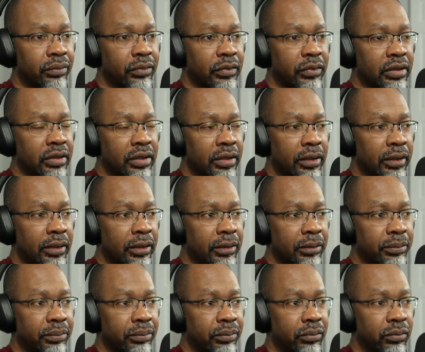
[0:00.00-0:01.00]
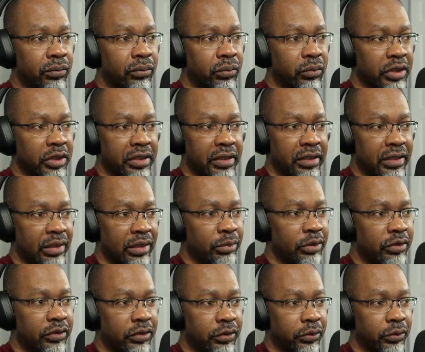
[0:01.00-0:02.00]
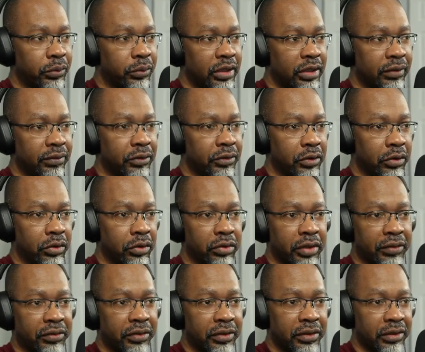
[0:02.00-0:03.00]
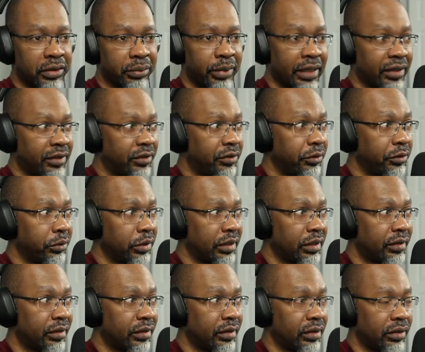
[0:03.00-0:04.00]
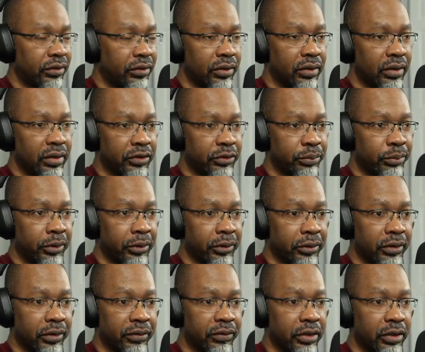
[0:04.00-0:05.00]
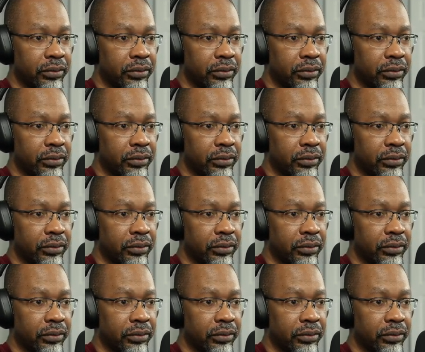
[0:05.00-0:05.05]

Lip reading: one of the images or whatever, you don't have to come back and do anything to this part of it.